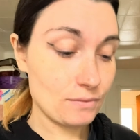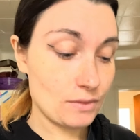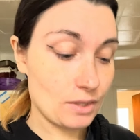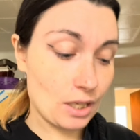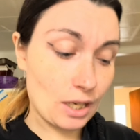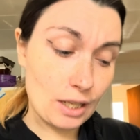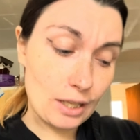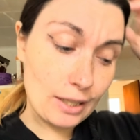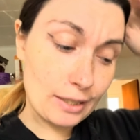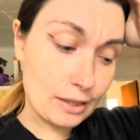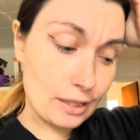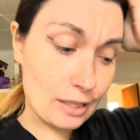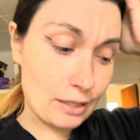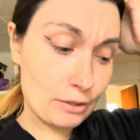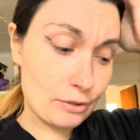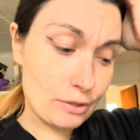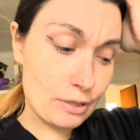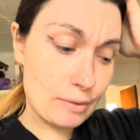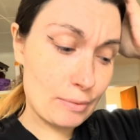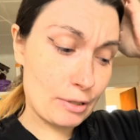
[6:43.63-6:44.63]
I like that
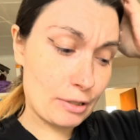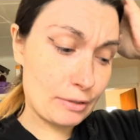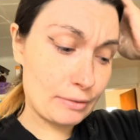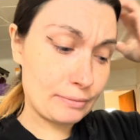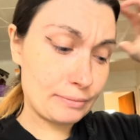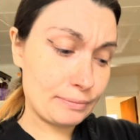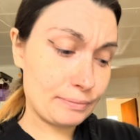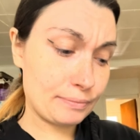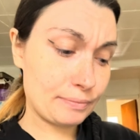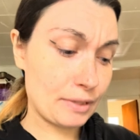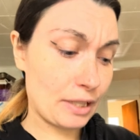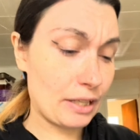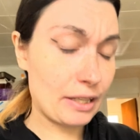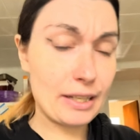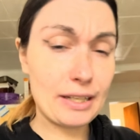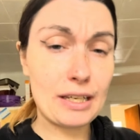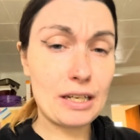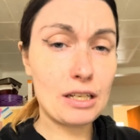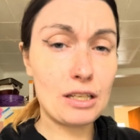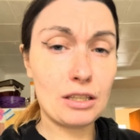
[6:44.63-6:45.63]
creamer. I
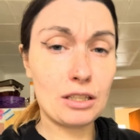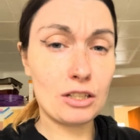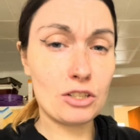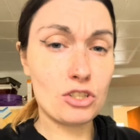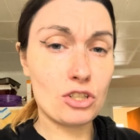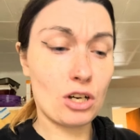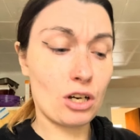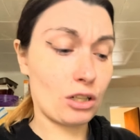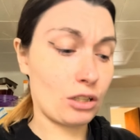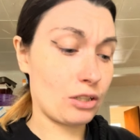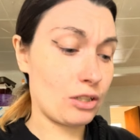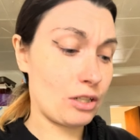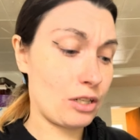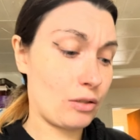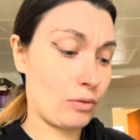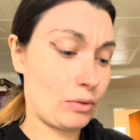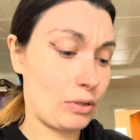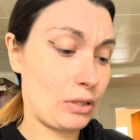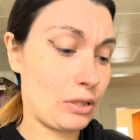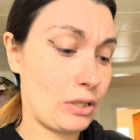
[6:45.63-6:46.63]
like anything chocolatey,
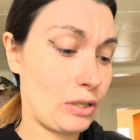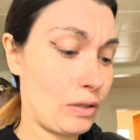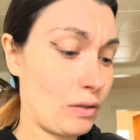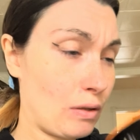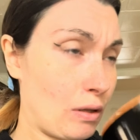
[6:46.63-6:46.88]
really.